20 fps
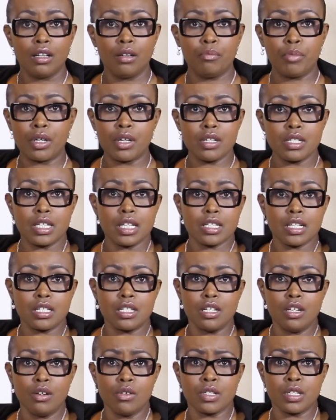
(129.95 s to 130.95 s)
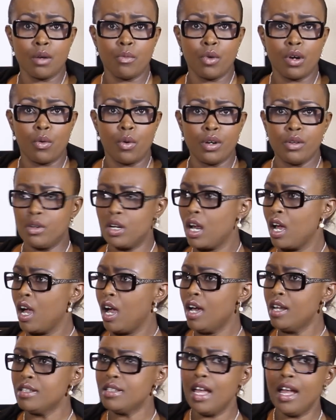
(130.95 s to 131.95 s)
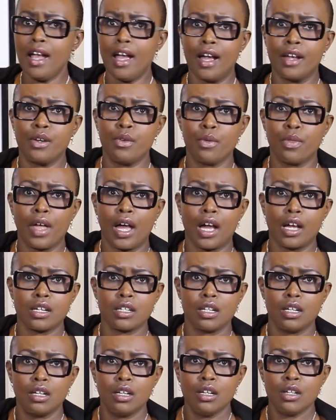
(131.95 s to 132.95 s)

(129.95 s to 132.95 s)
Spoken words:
because there's a CEO somewhere wondering, how does that guy do that?